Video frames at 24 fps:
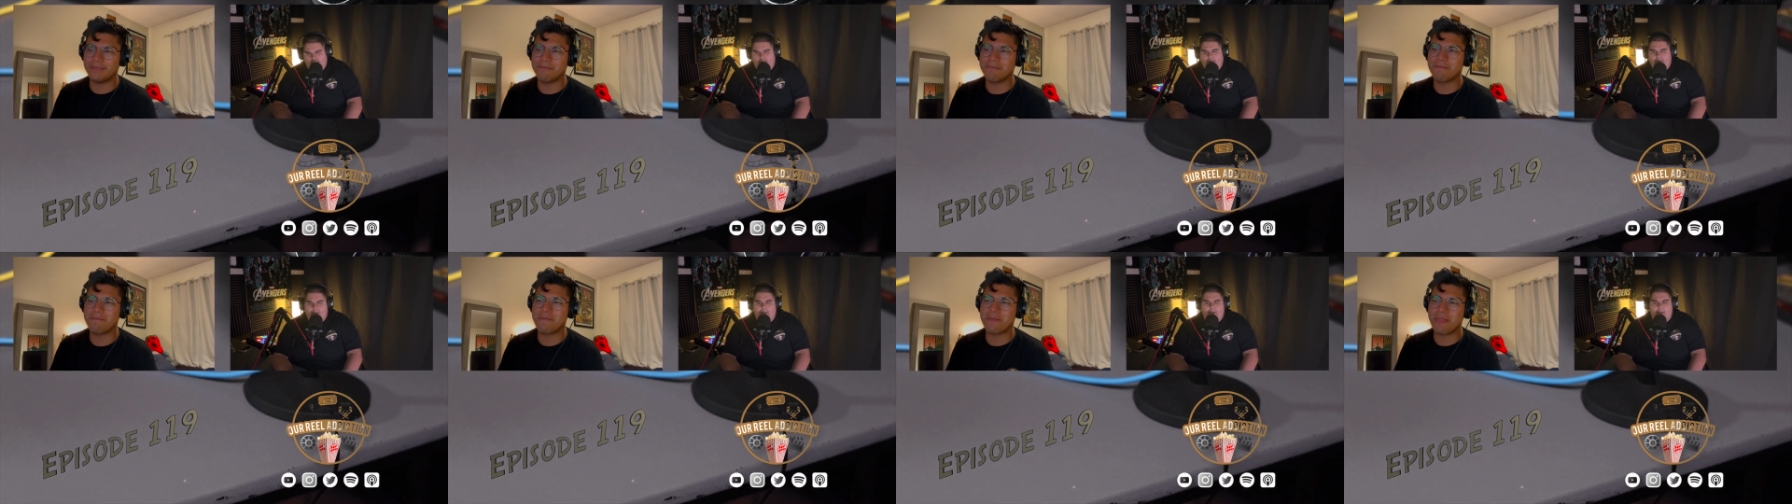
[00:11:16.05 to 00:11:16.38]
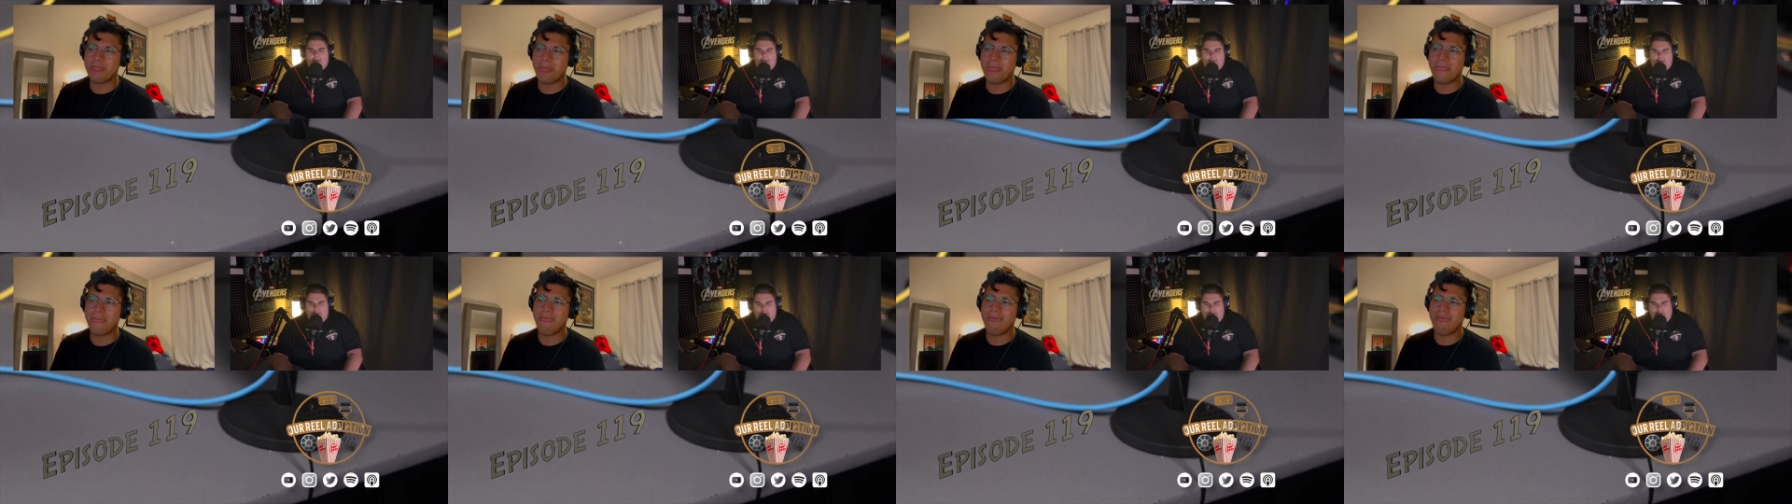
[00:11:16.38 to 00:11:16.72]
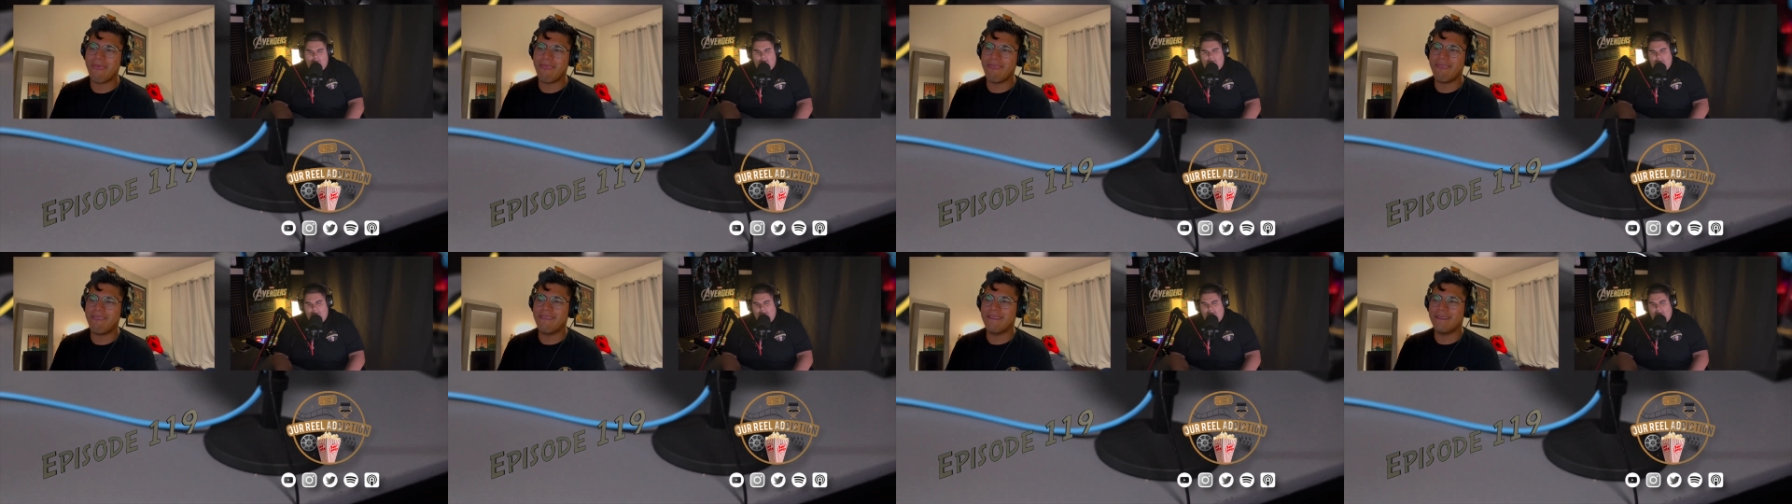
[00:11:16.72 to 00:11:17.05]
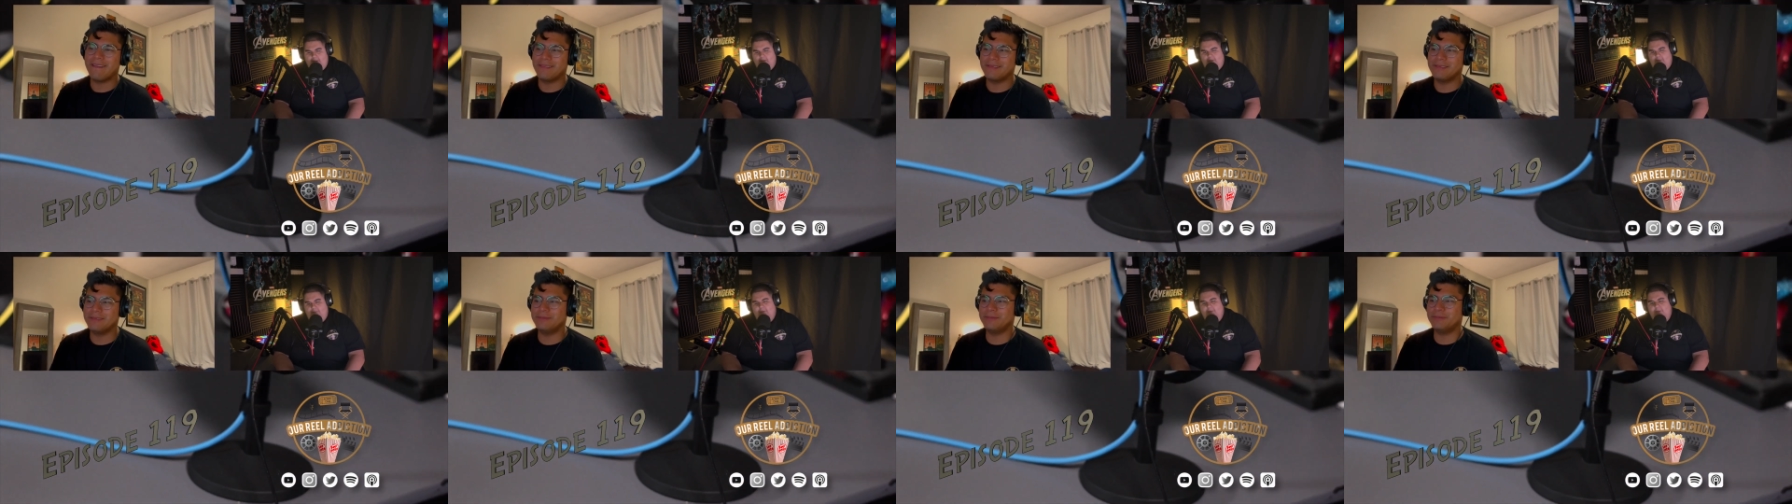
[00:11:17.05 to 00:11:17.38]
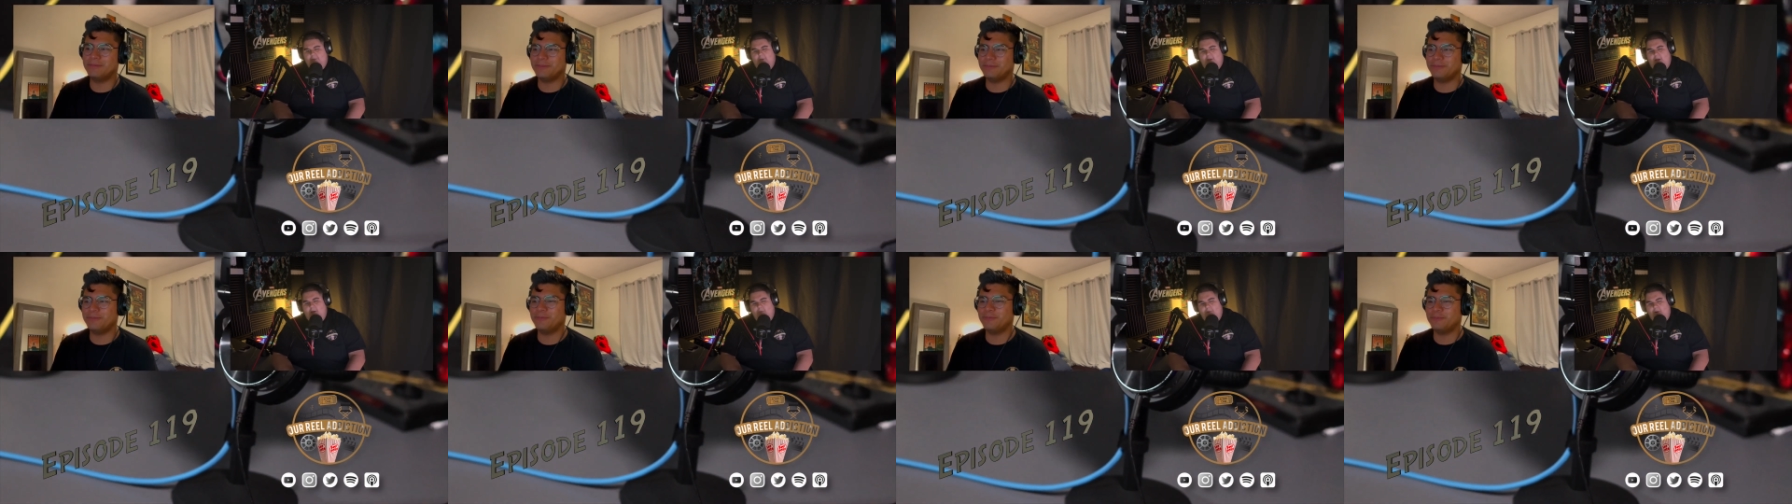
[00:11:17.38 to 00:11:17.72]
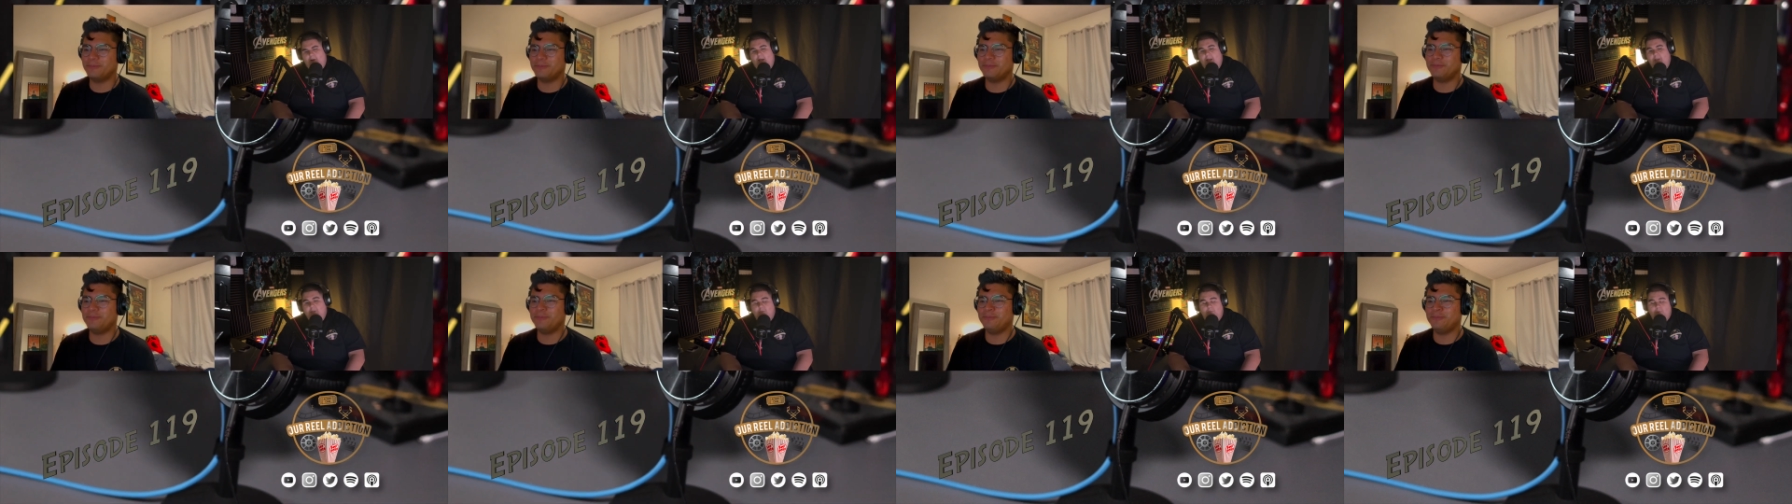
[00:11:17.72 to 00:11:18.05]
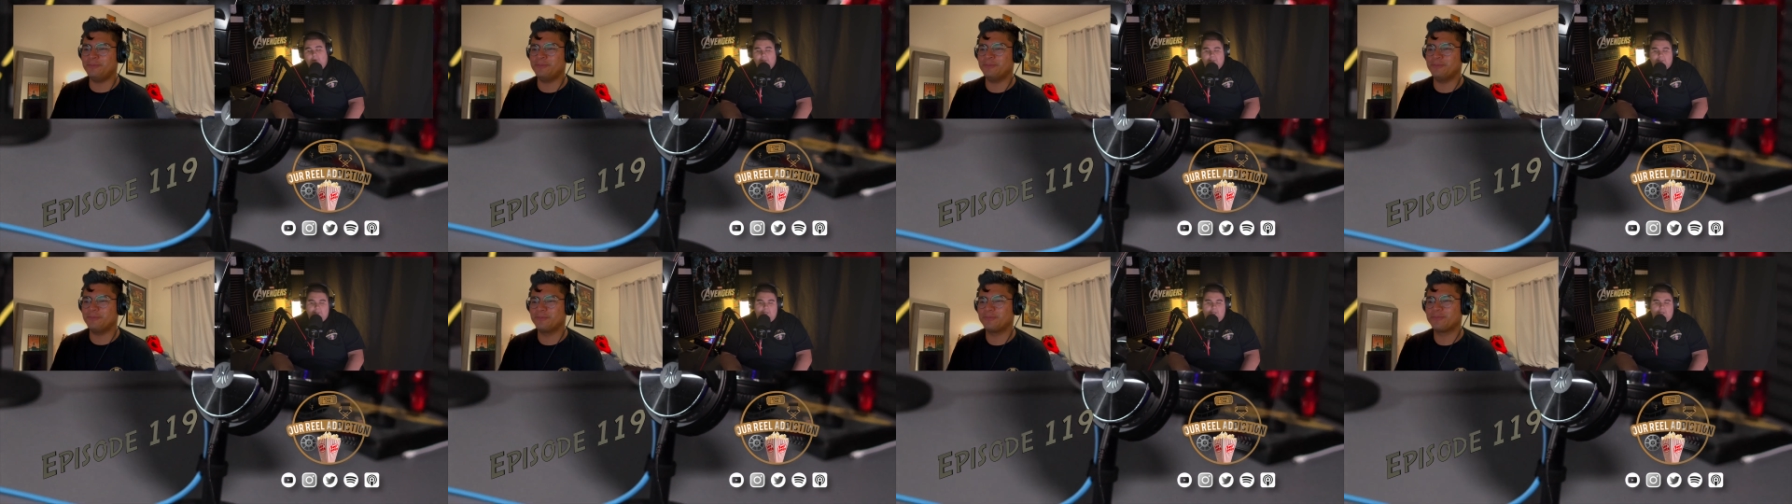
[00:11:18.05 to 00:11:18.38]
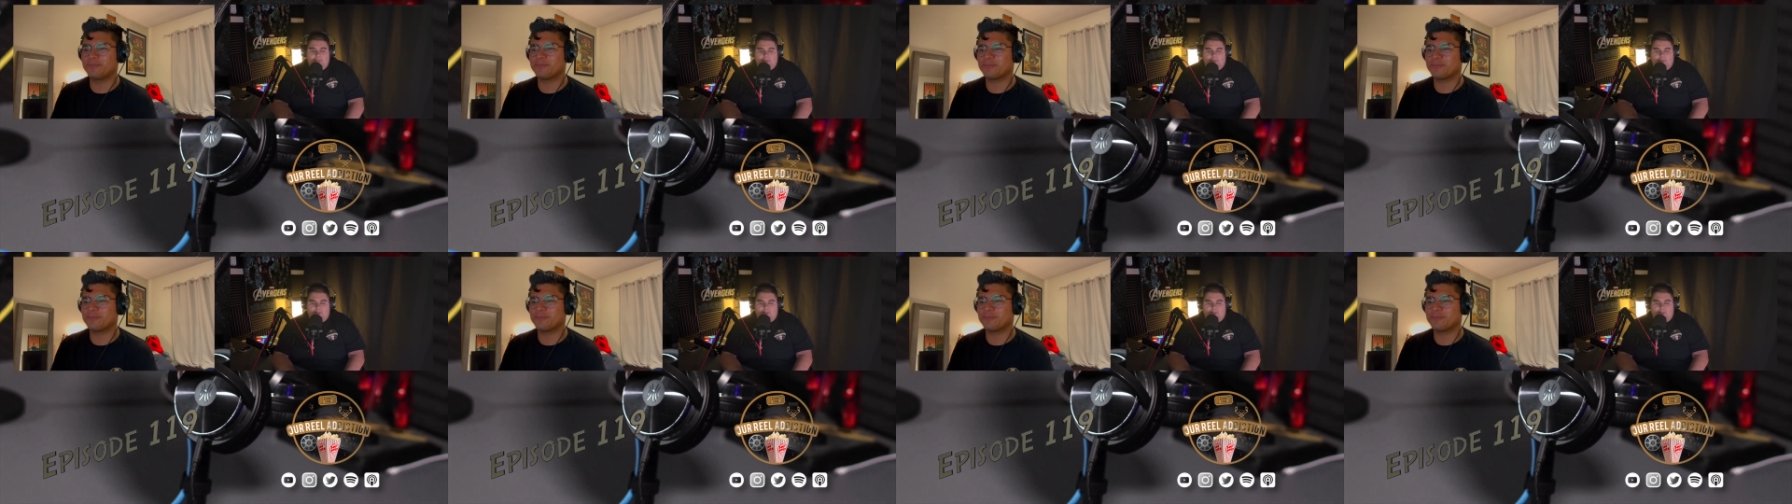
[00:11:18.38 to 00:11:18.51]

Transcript: Oh yeah, yeah, comedy and adventure. I do want to see it.